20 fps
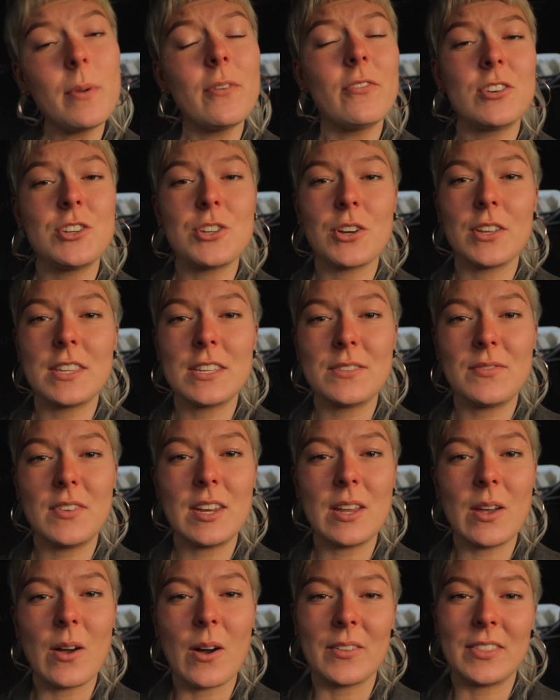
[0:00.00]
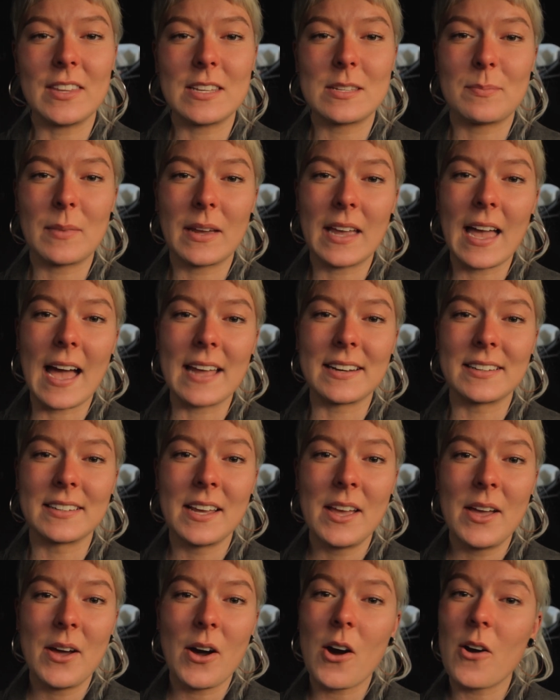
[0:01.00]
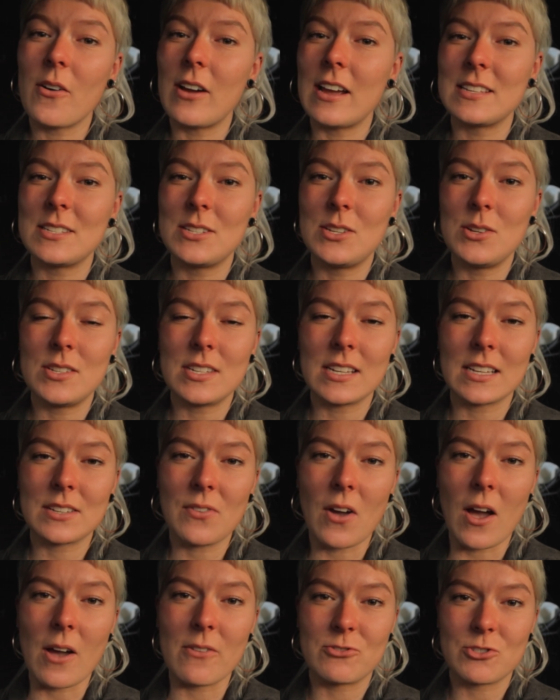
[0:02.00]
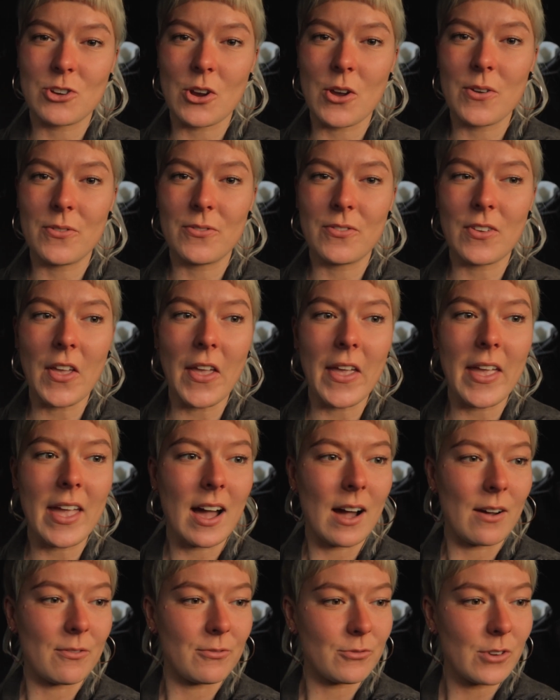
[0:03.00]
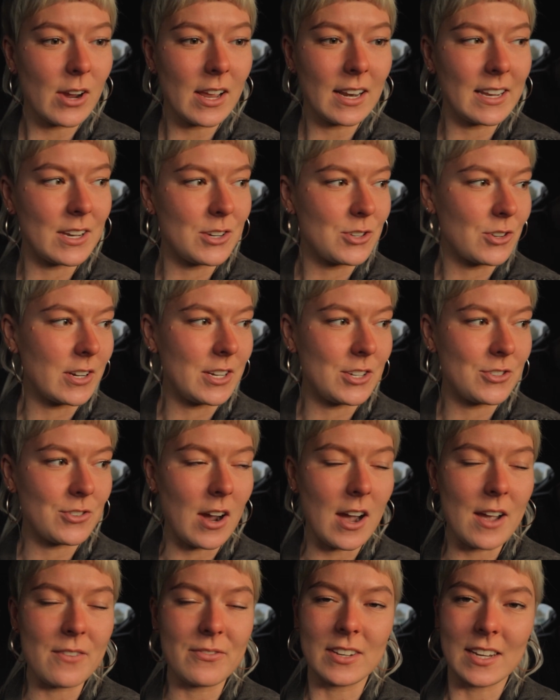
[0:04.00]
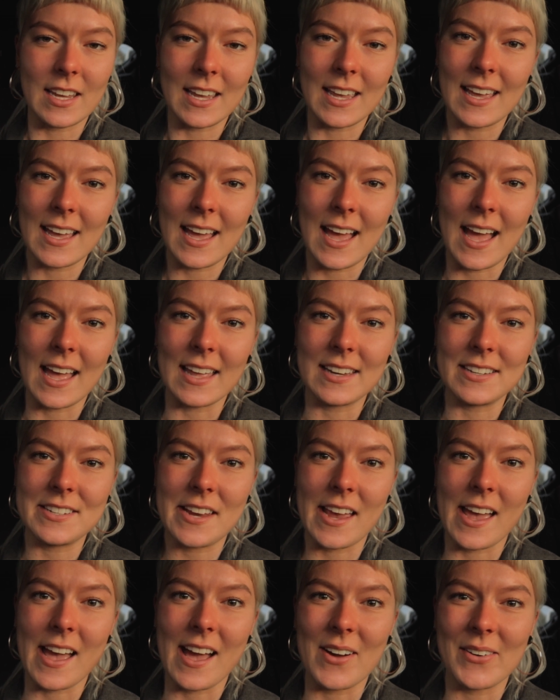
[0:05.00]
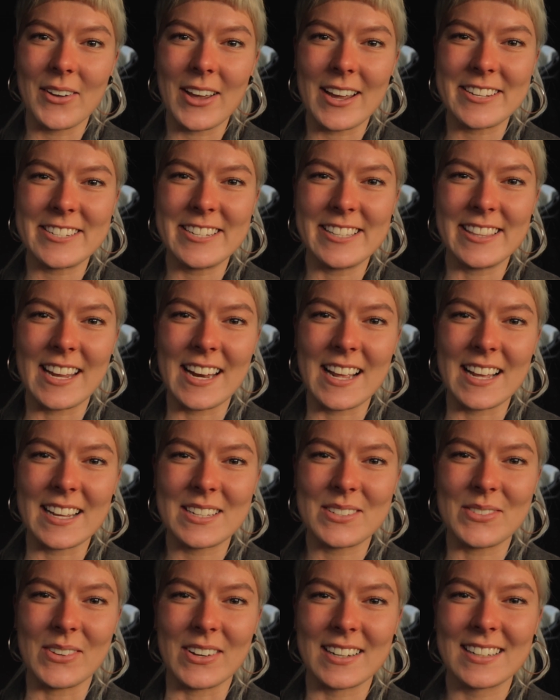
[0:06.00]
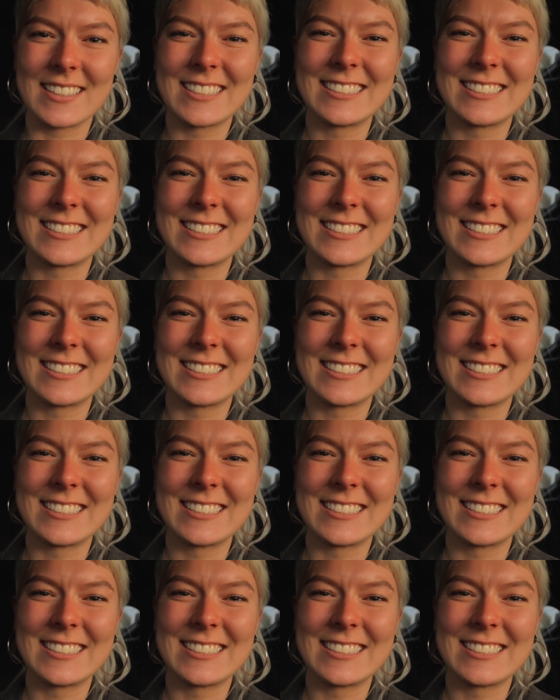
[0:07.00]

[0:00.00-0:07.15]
you've enjoyed this video on this Megane RS 265 Trophy. I've really enjoyed driving it, and yeah, I'll catch you in the next one.